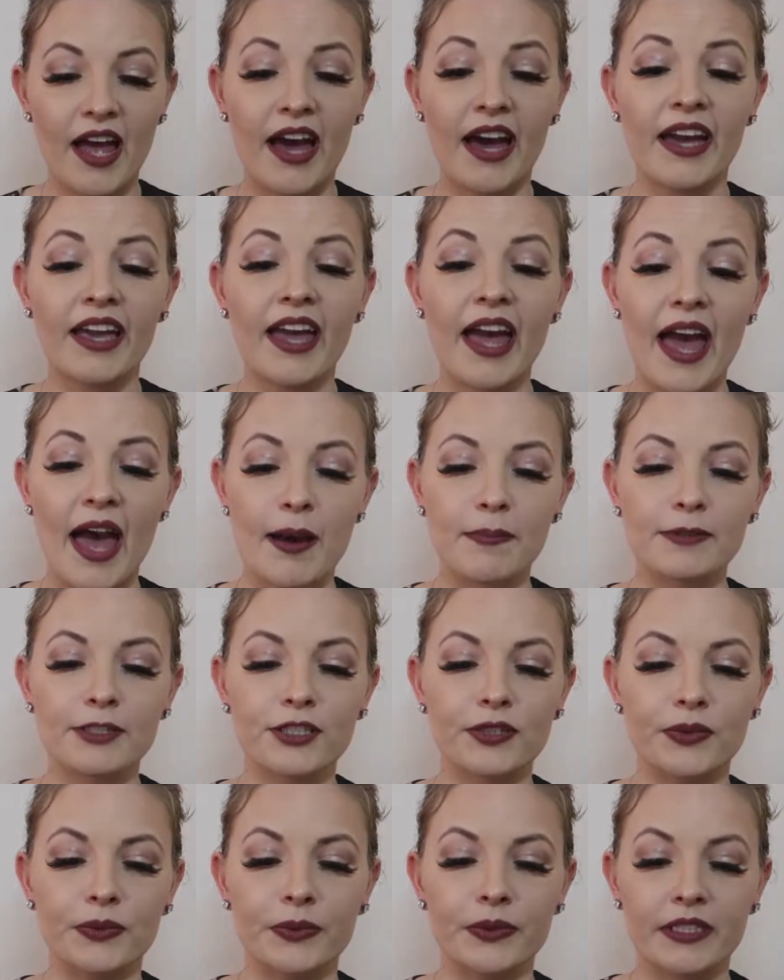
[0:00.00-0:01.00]
I
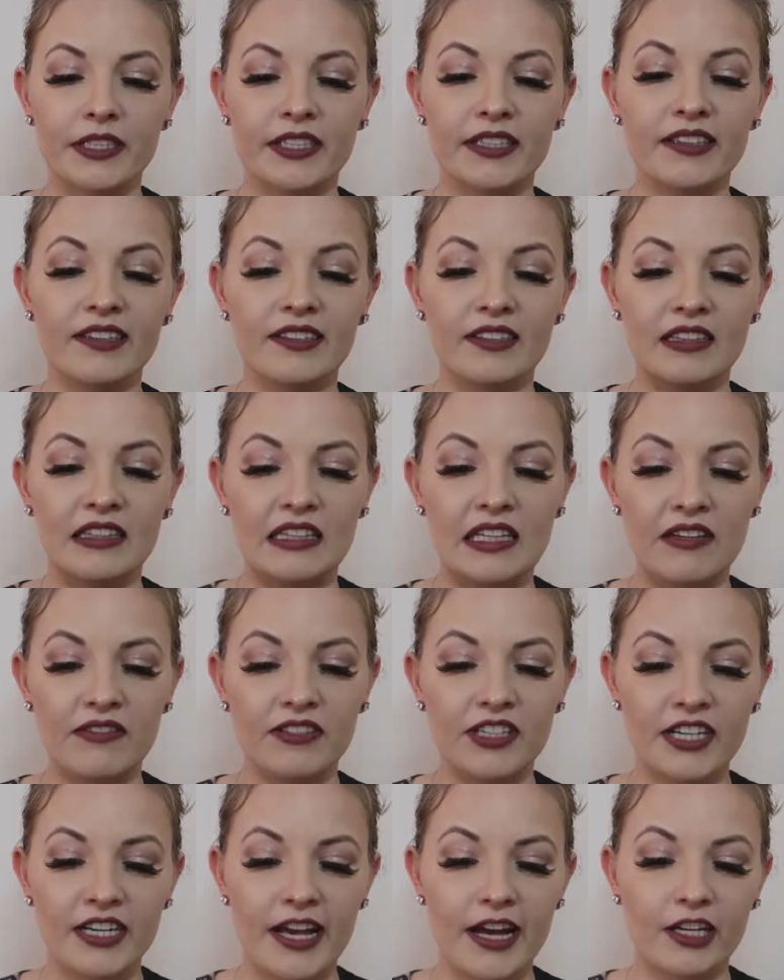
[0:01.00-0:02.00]
absolutely love
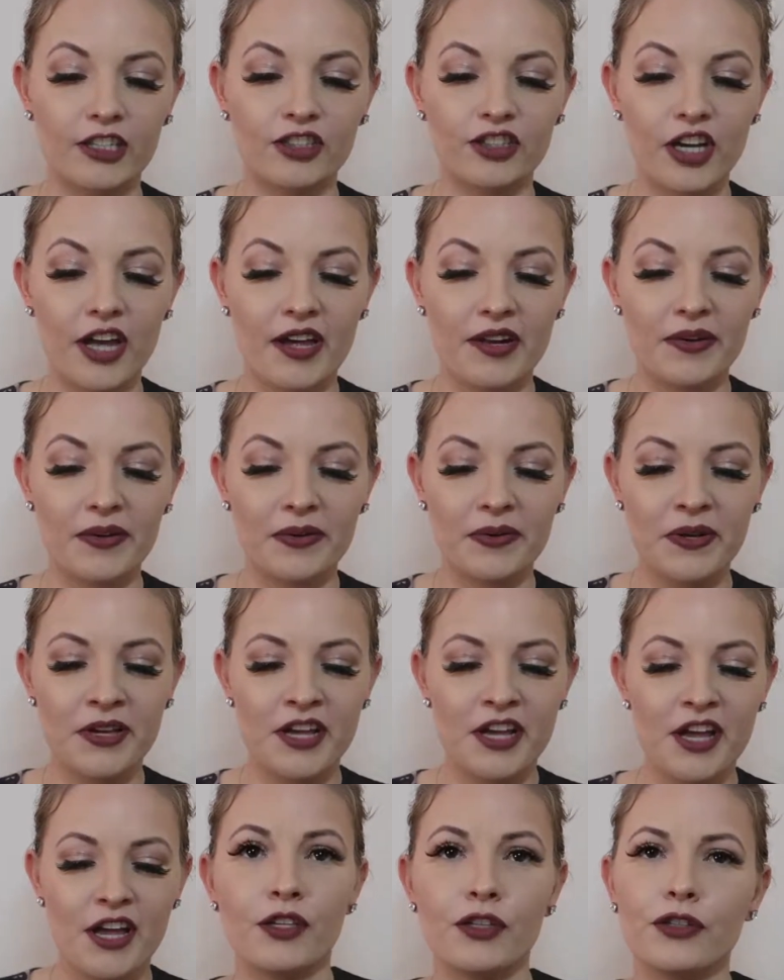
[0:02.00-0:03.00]
that eyeshadow.
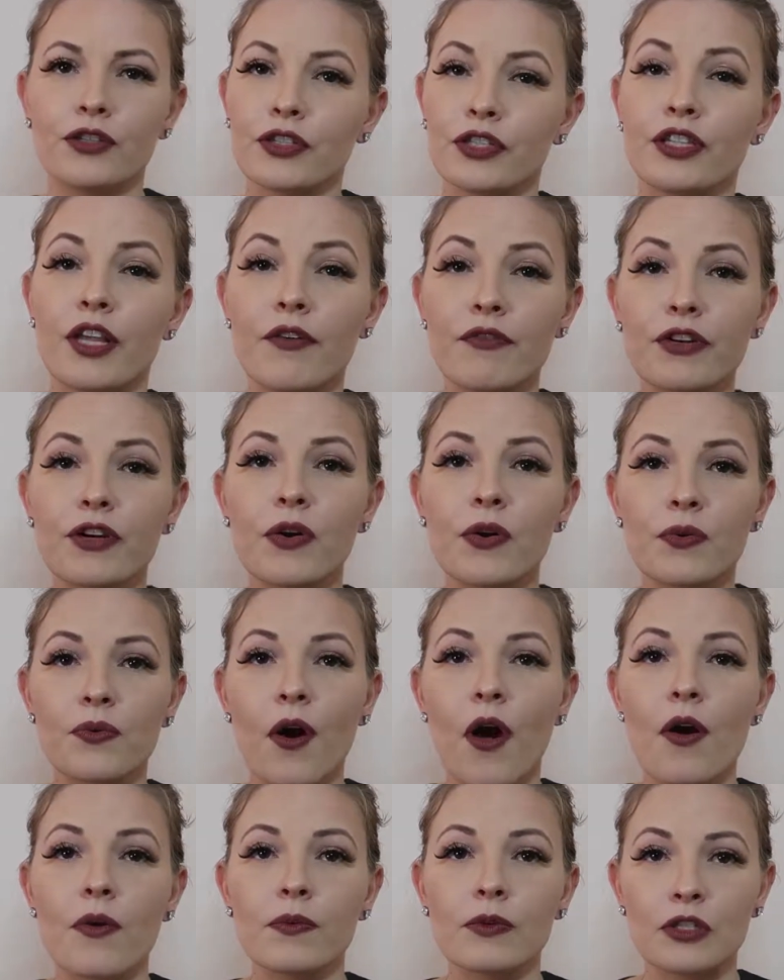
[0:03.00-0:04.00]
You could never go
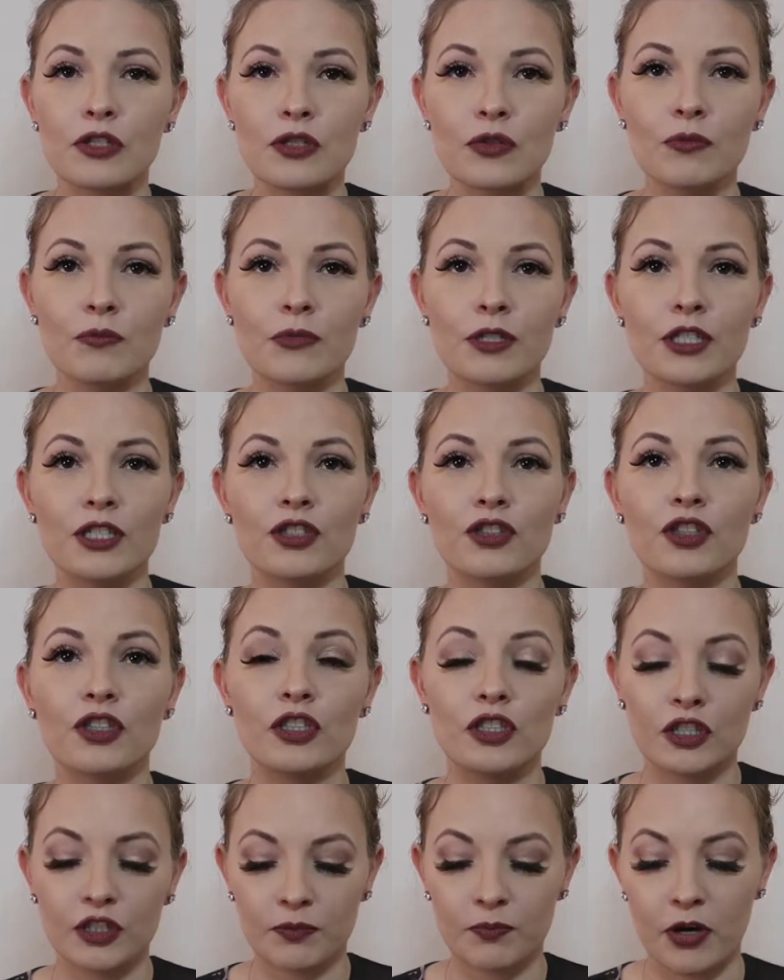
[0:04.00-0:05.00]
wrong with too much
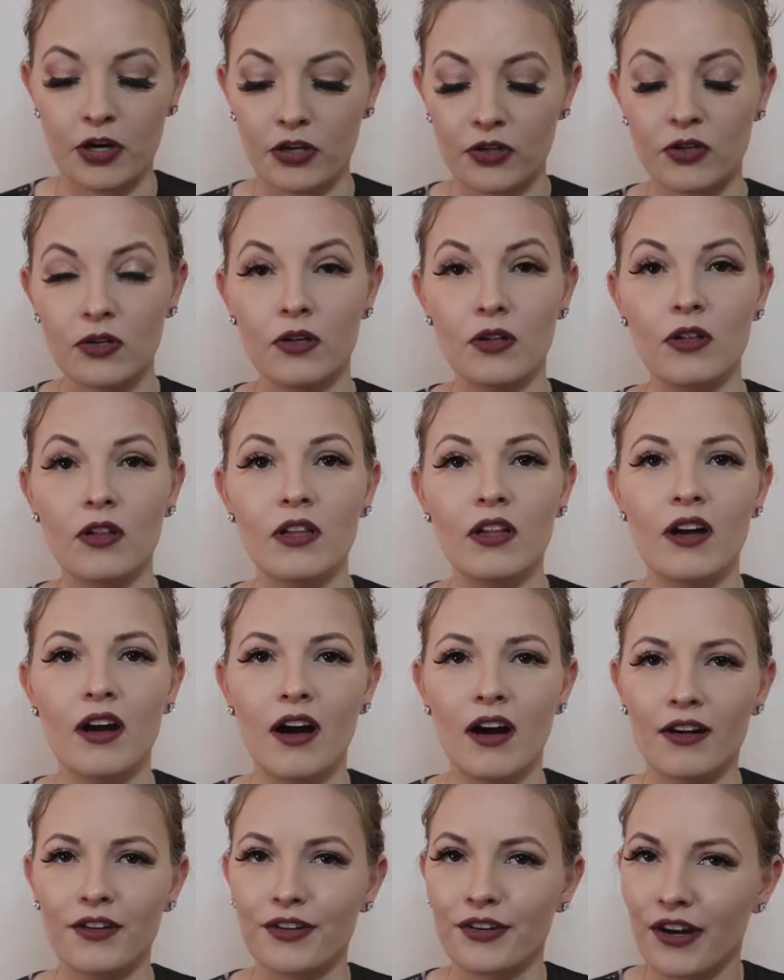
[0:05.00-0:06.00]
sparkle
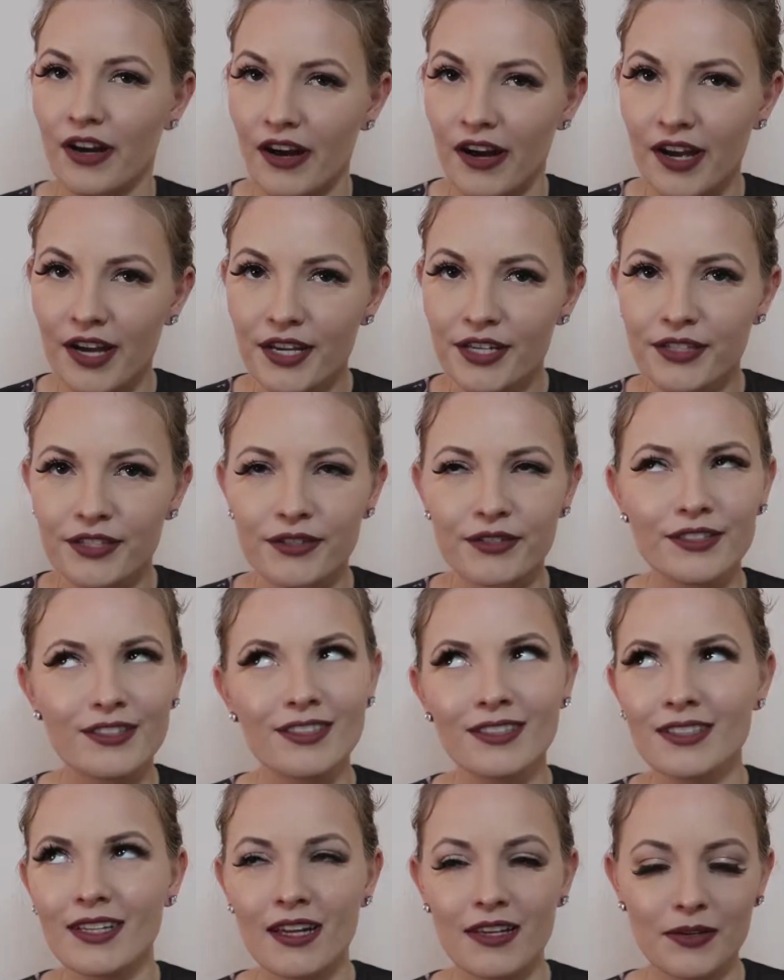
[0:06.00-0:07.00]
on your eyes or
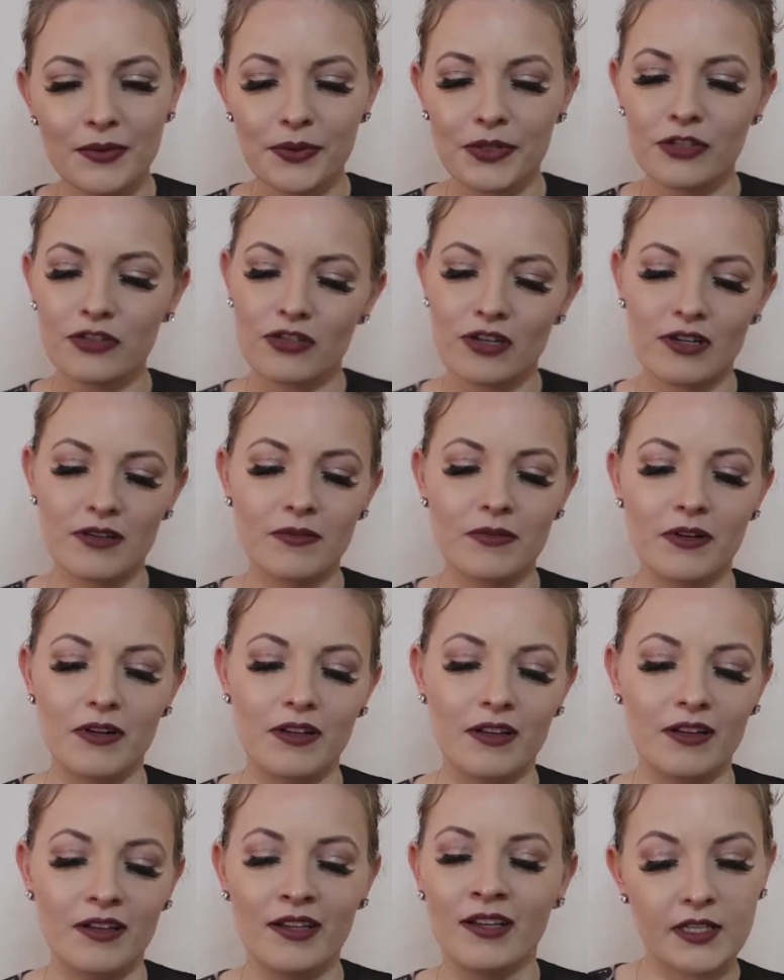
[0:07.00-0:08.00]
just anywhere in
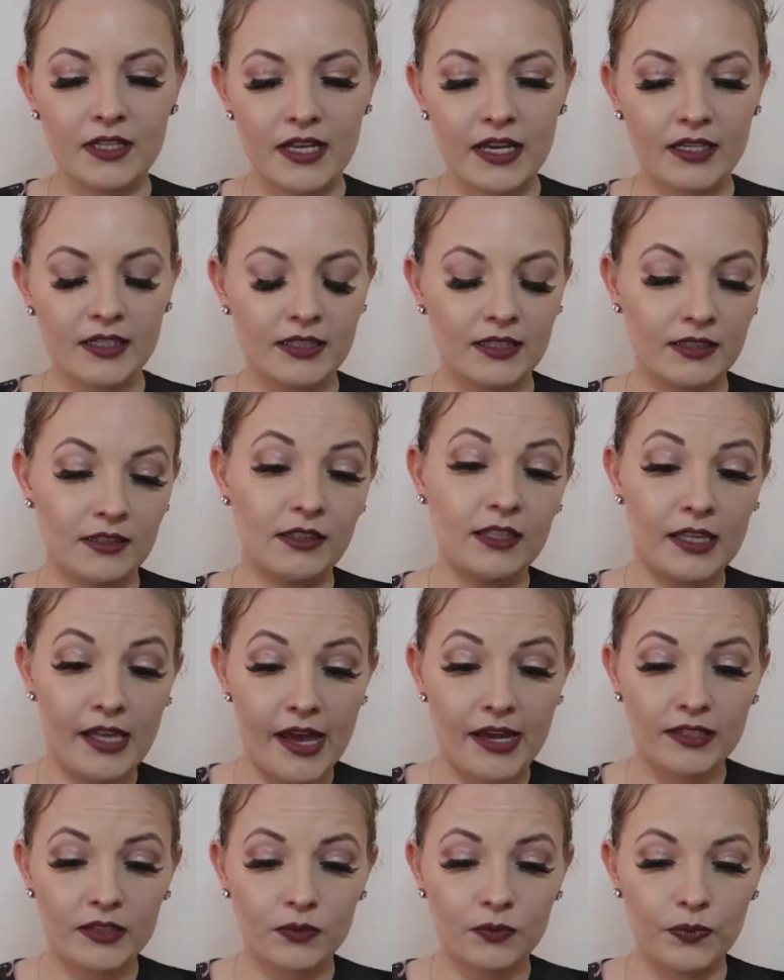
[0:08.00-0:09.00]
general. The
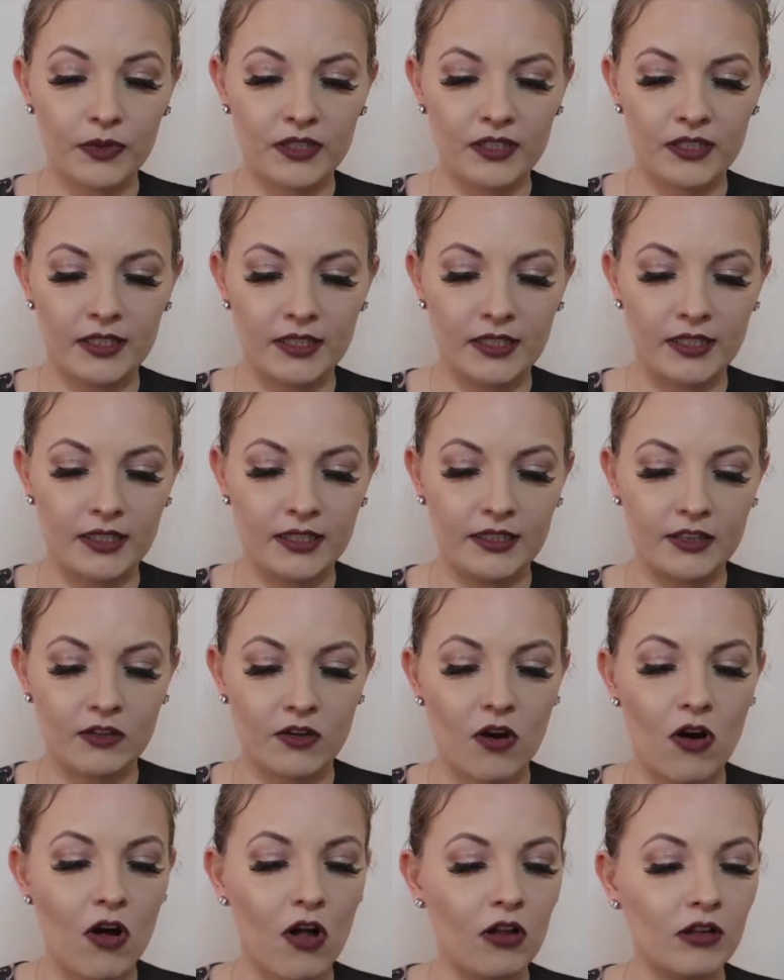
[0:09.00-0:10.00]
last one is
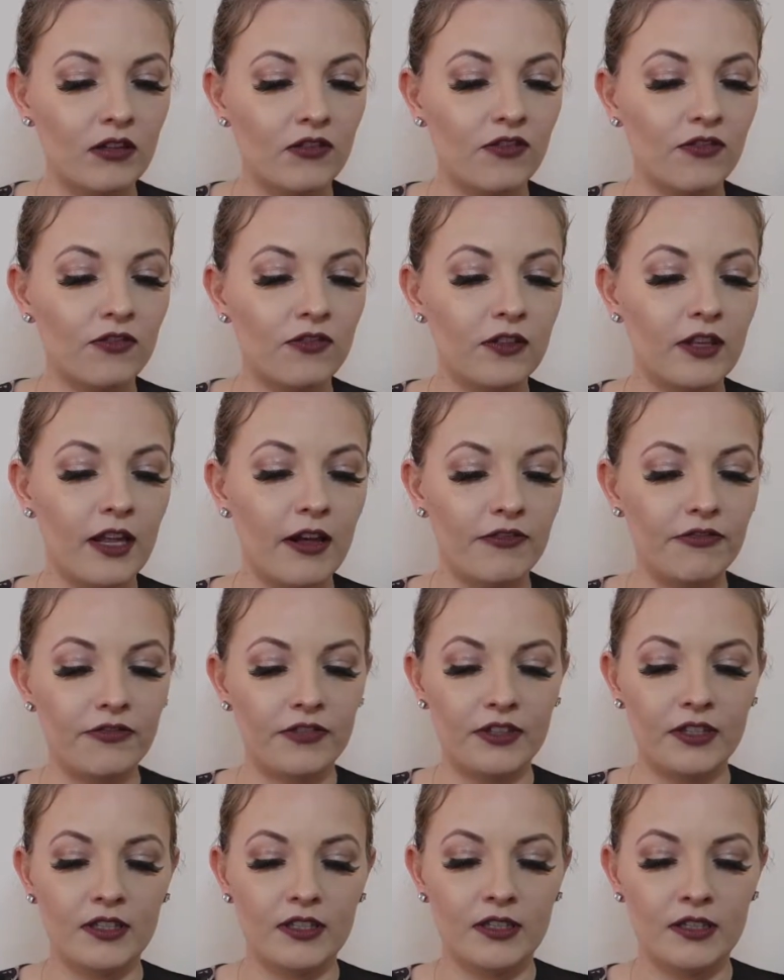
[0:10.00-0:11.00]
called
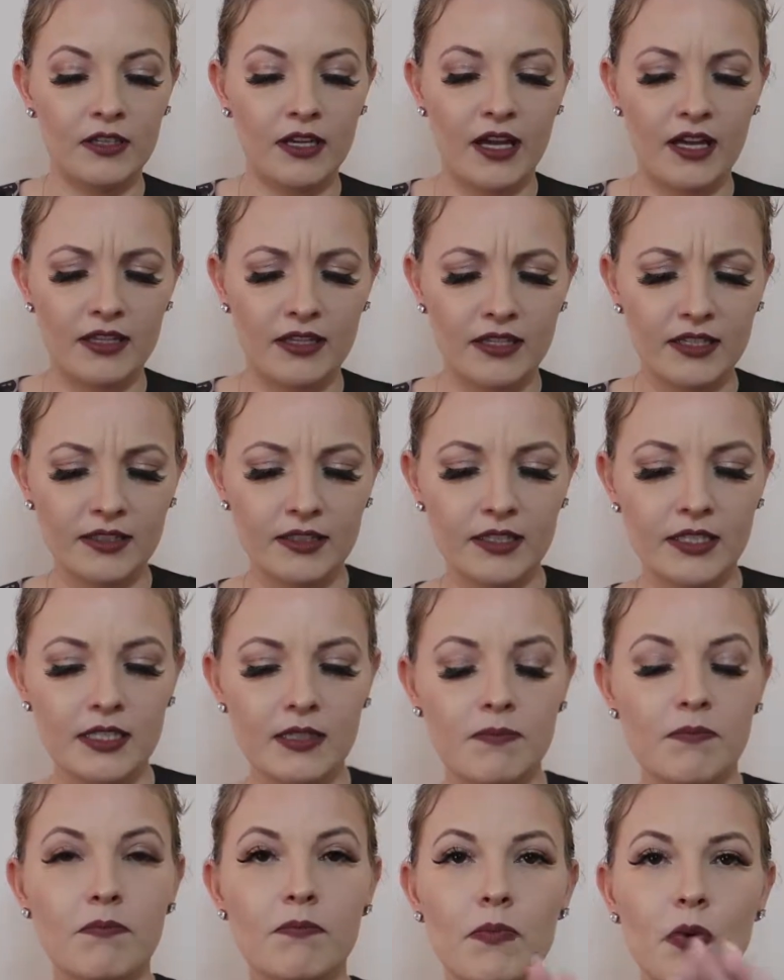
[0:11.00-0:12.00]
Fluffy, and this is
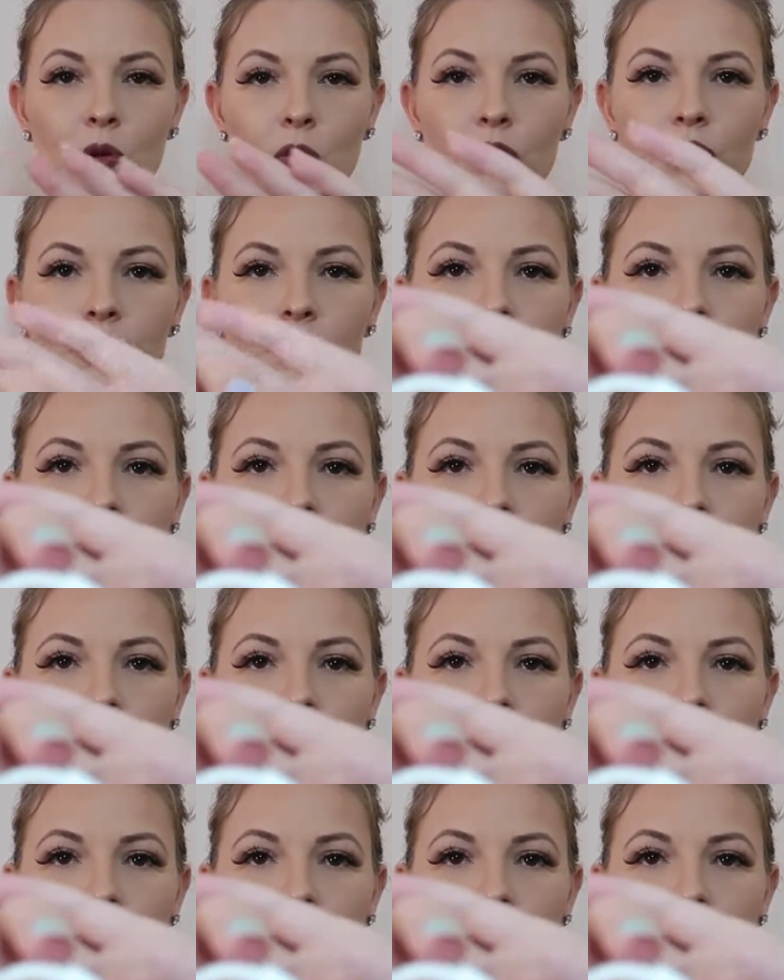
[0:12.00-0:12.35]
more